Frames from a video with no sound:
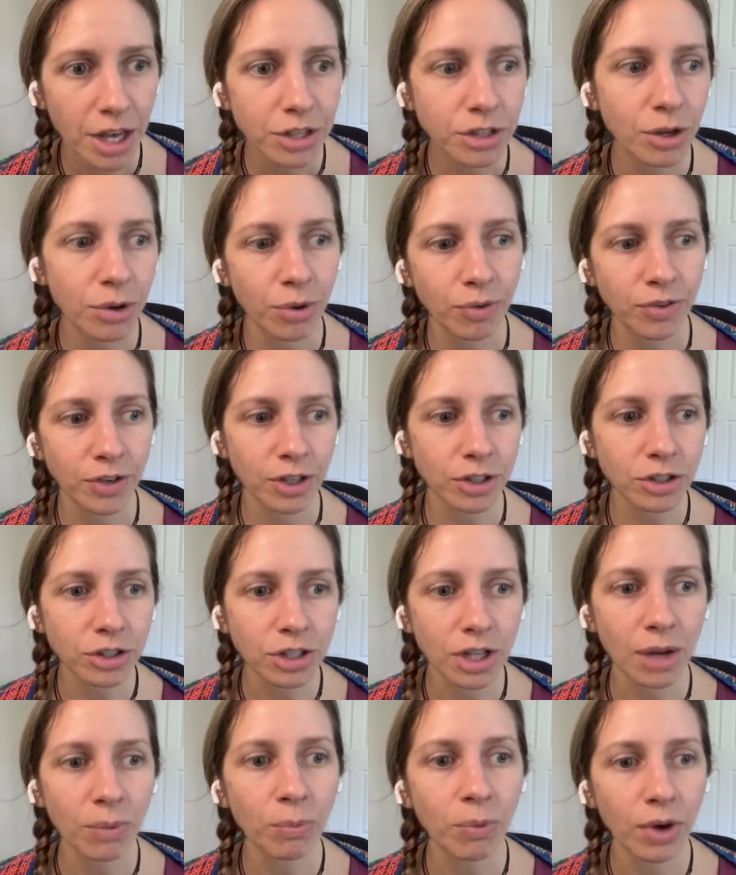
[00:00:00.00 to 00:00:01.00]
So if you're
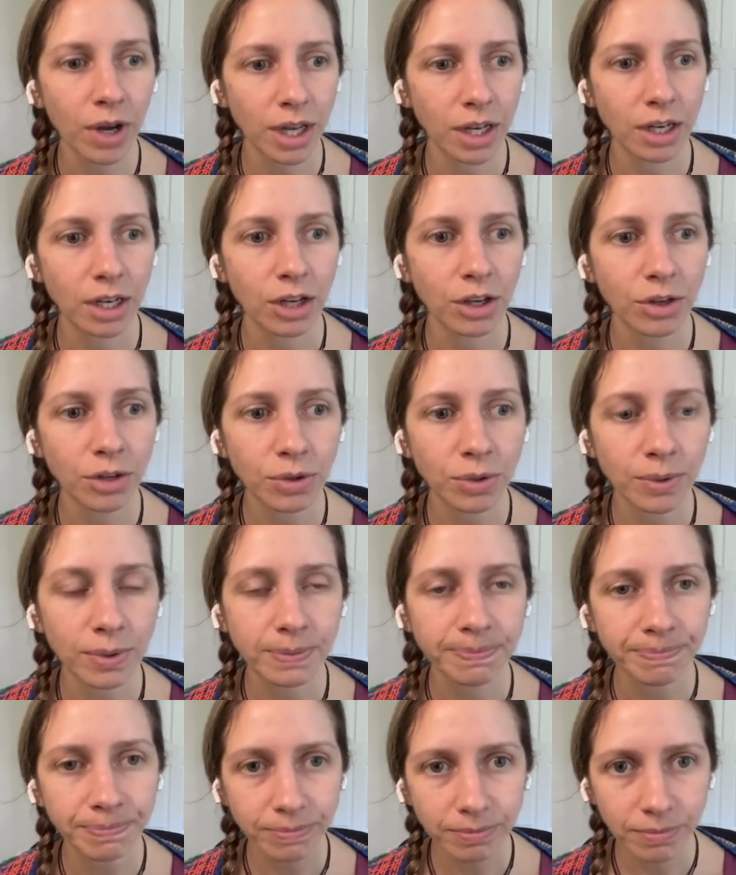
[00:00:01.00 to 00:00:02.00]
someone who
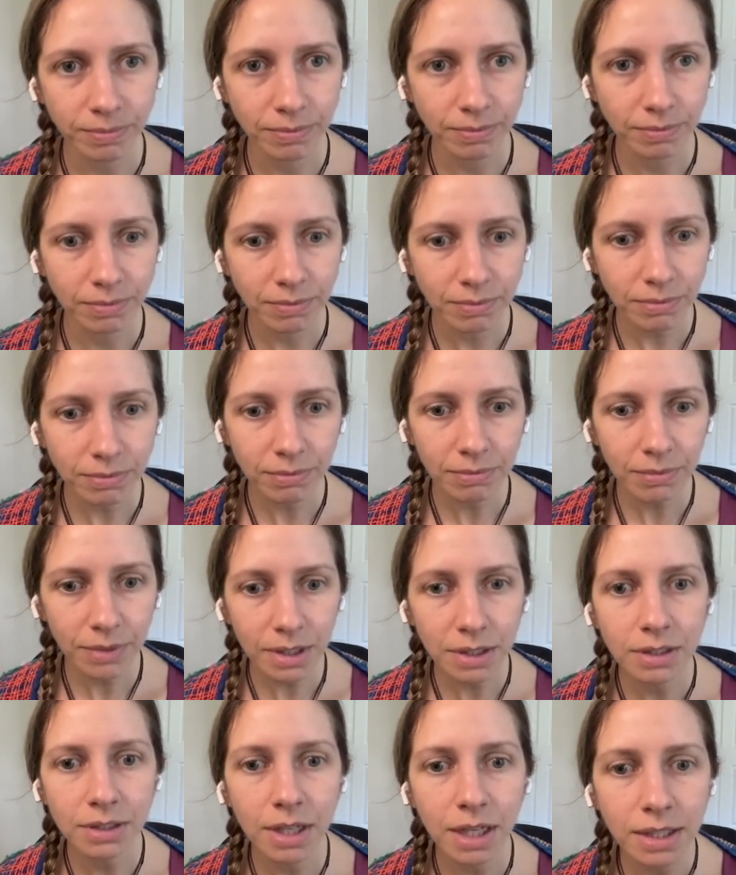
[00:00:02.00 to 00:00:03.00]

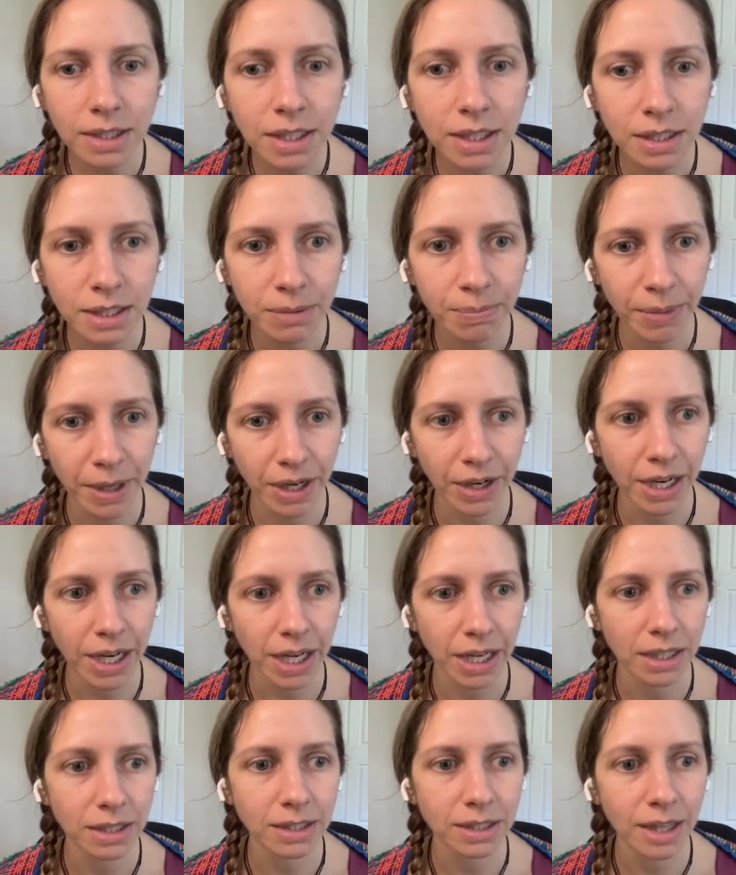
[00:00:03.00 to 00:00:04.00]
does
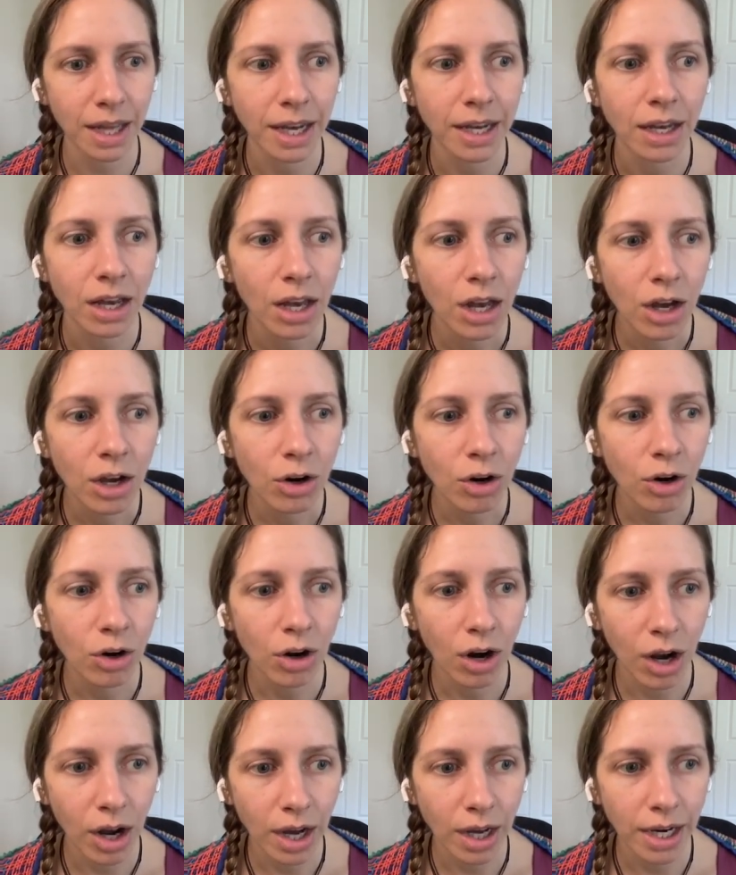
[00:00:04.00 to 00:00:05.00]
experience like
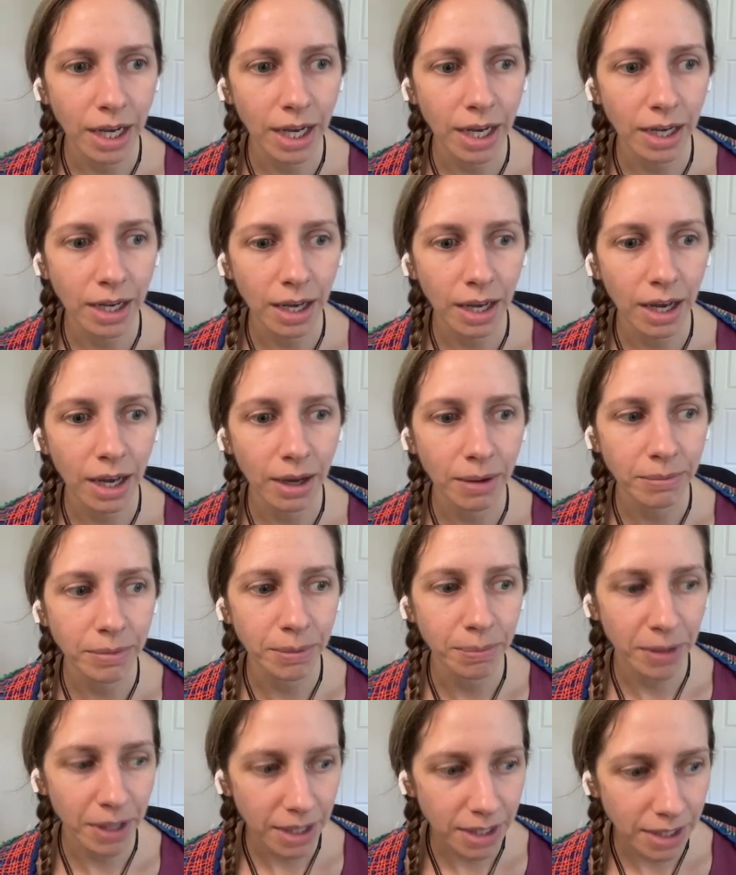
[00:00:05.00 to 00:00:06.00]
chronic
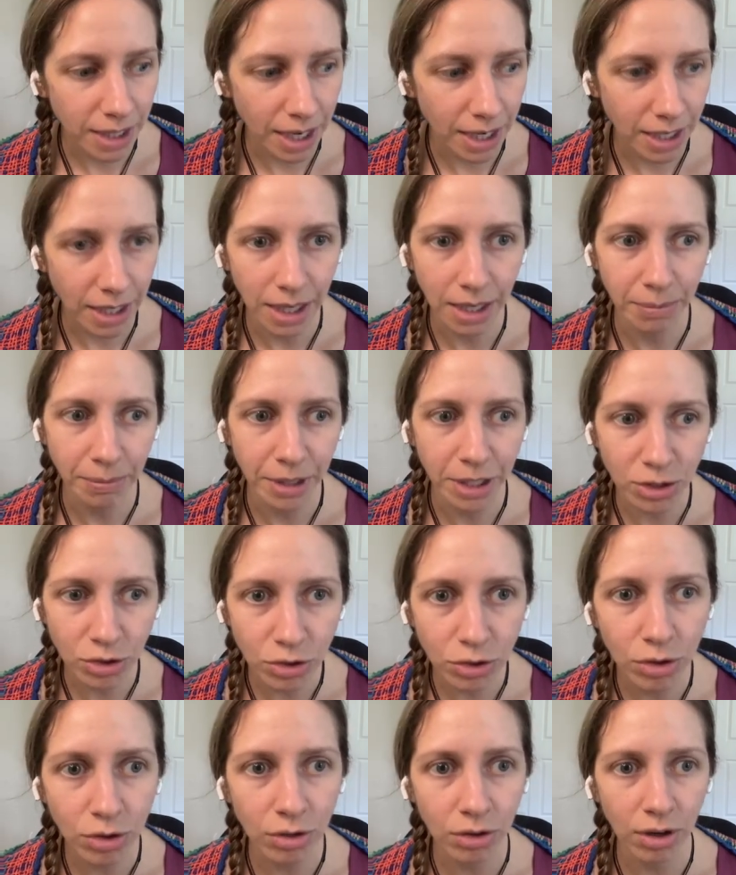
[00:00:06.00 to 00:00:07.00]
debilitating
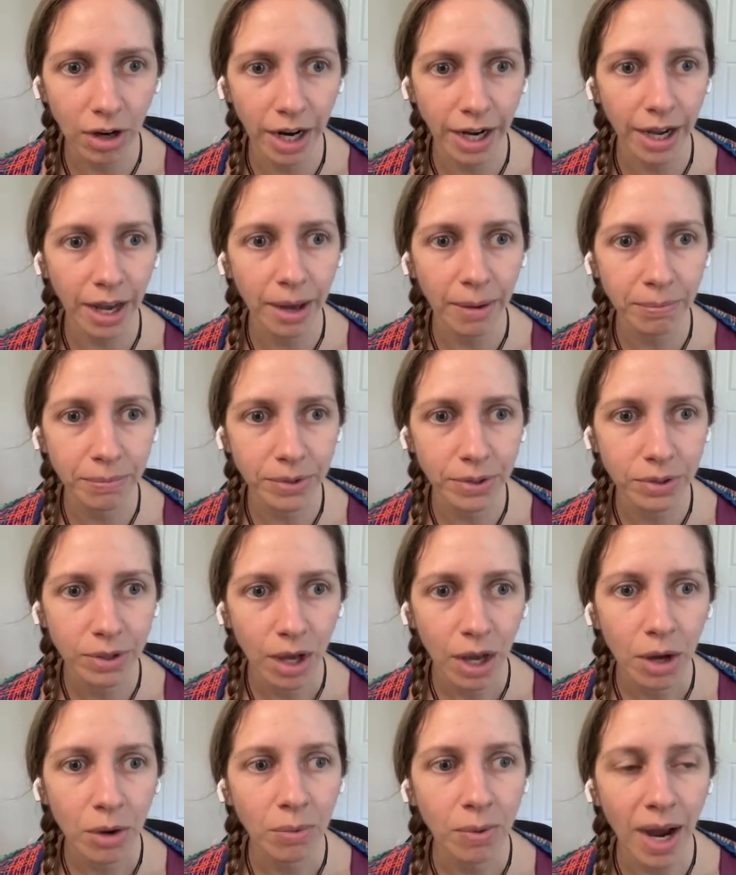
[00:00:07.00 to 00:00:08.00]
menstrual cramps,
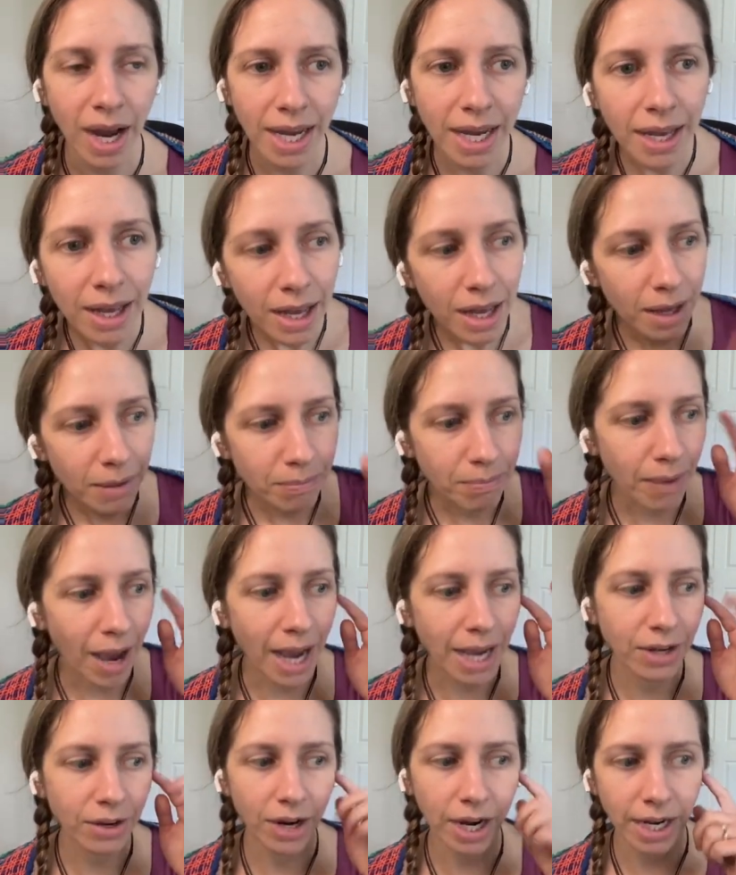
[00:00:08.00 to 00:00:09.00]
right?
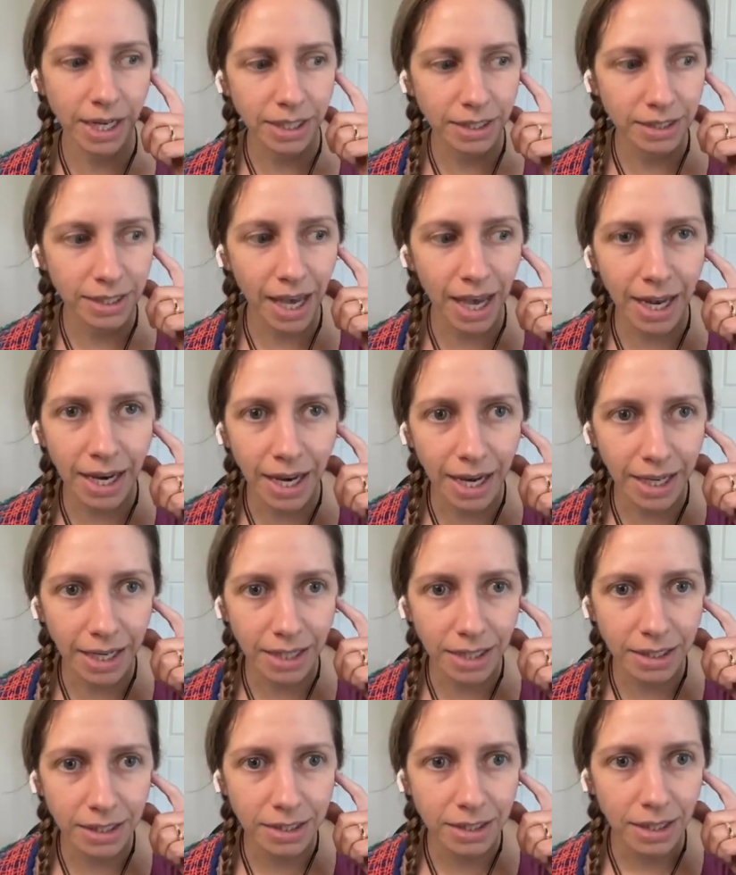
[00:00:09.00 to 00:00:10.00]
Migraines,
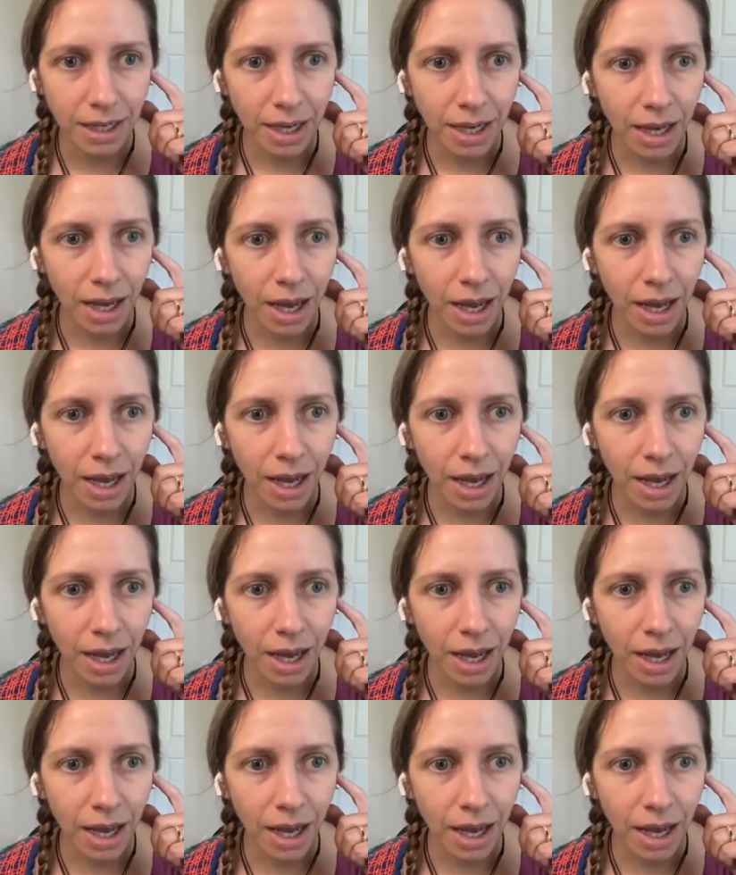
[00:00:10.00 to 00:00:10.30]
headaches,